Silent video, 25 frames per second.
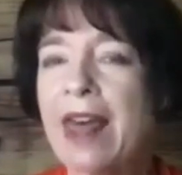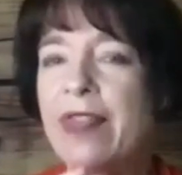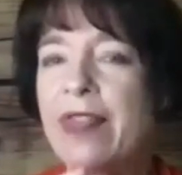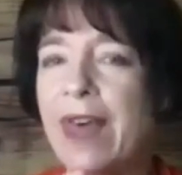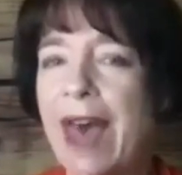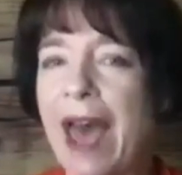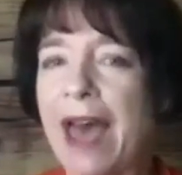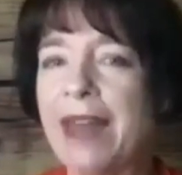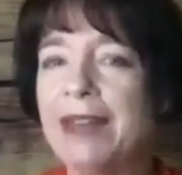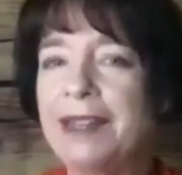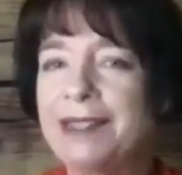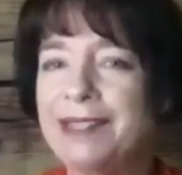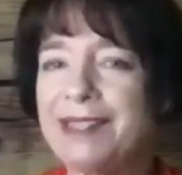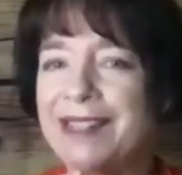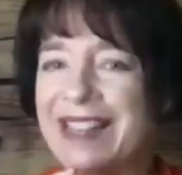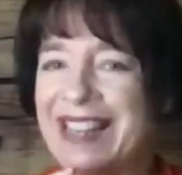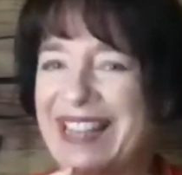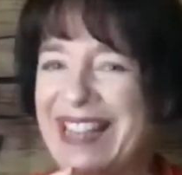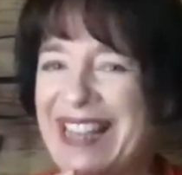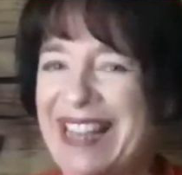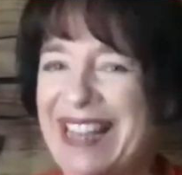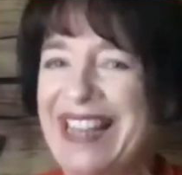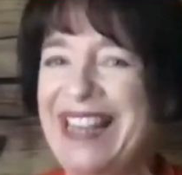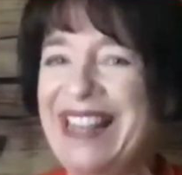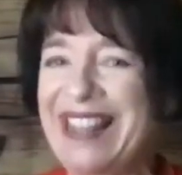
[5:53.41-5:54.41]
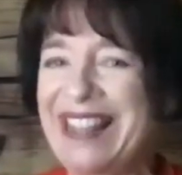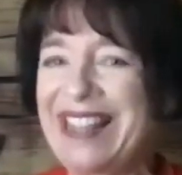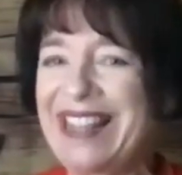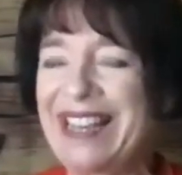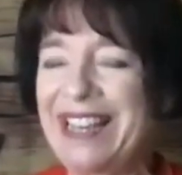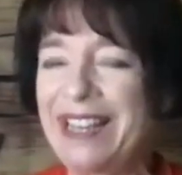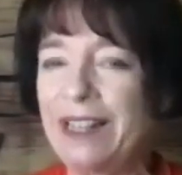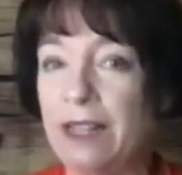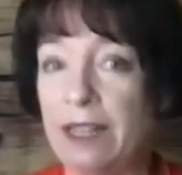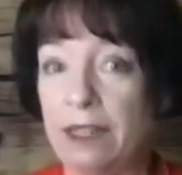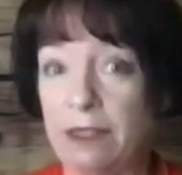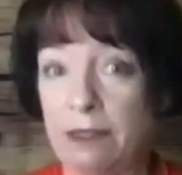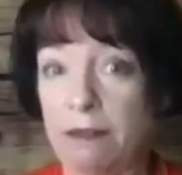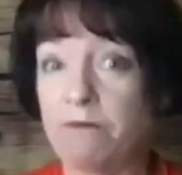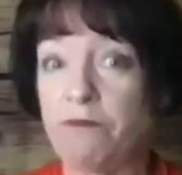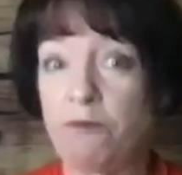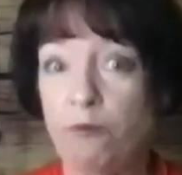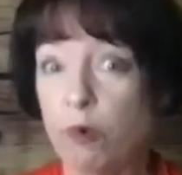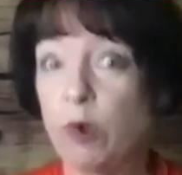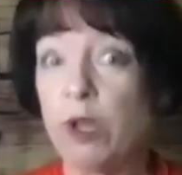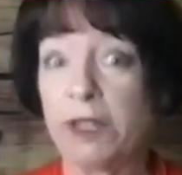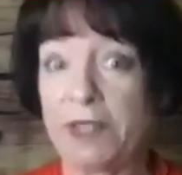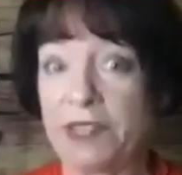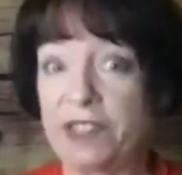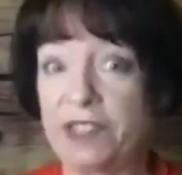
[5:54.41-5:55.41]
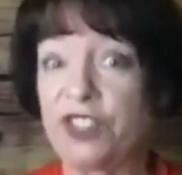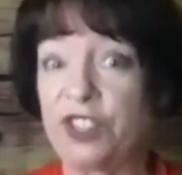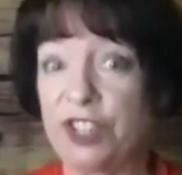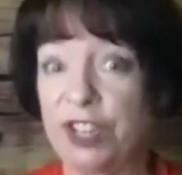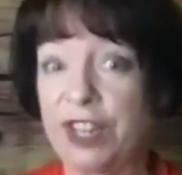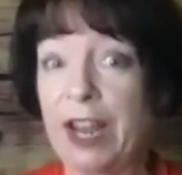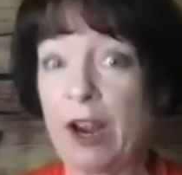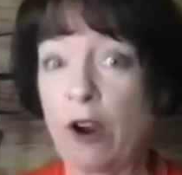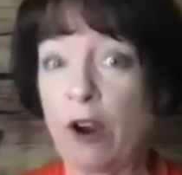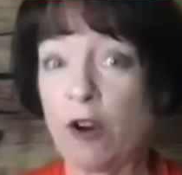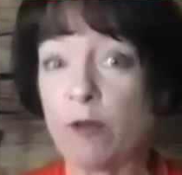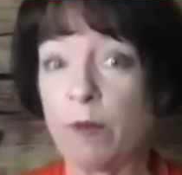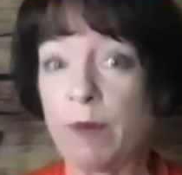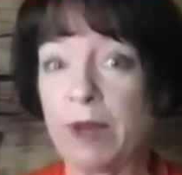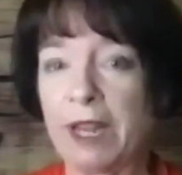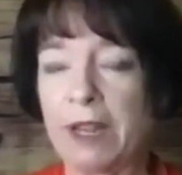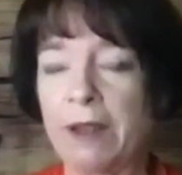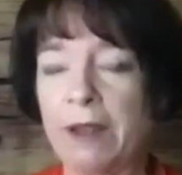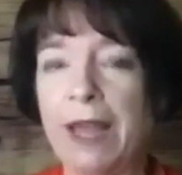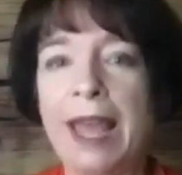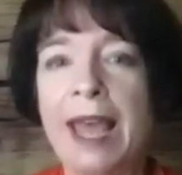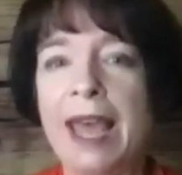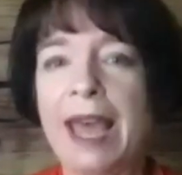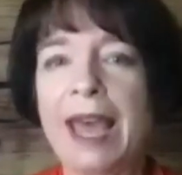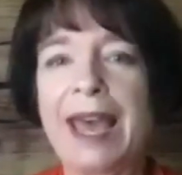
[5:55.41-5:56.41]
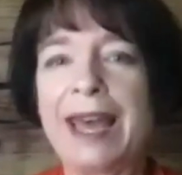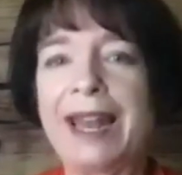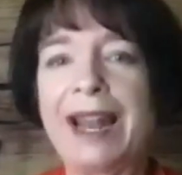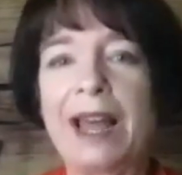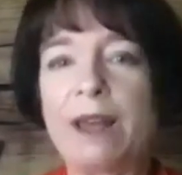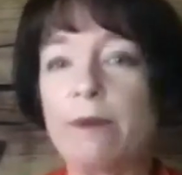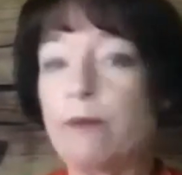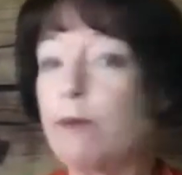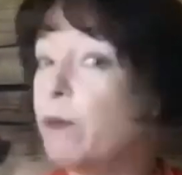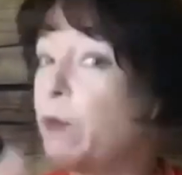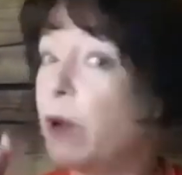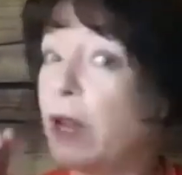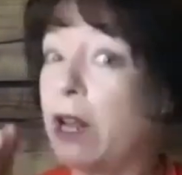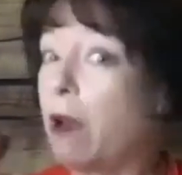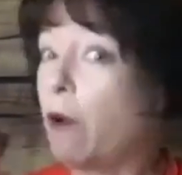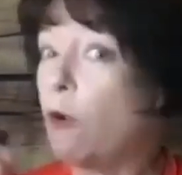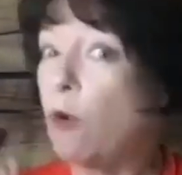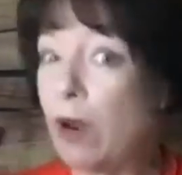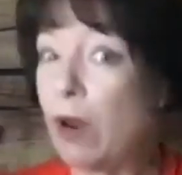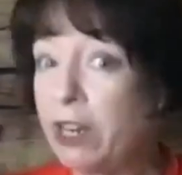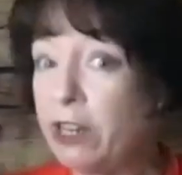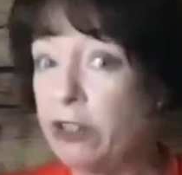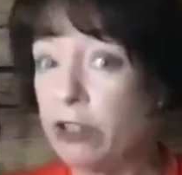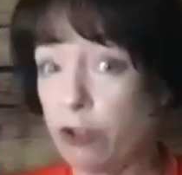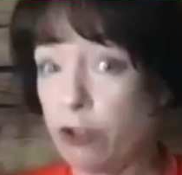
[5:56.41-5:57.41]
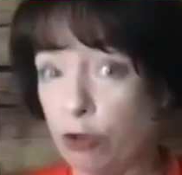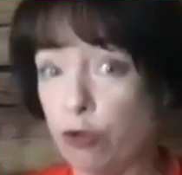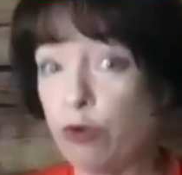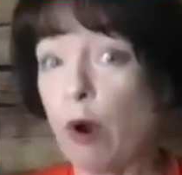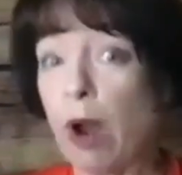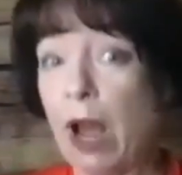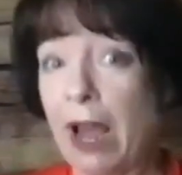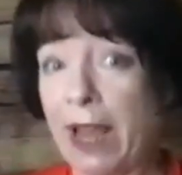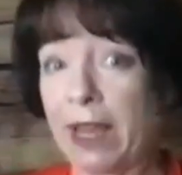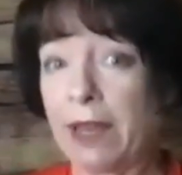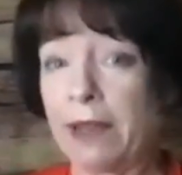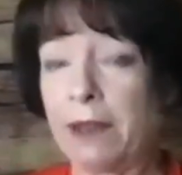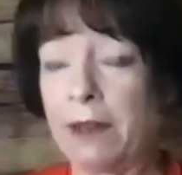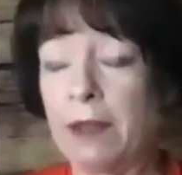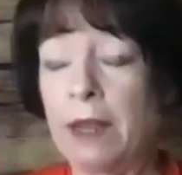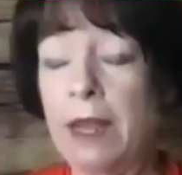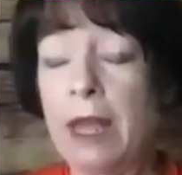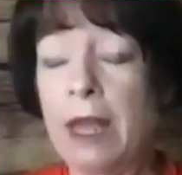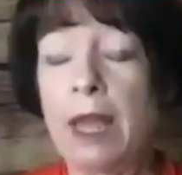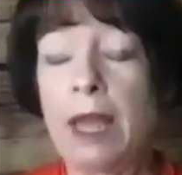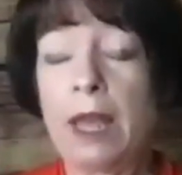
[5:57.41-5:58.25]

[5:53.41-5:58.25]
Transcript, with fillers: that is the key thing that really scared me and i but i wanted to try it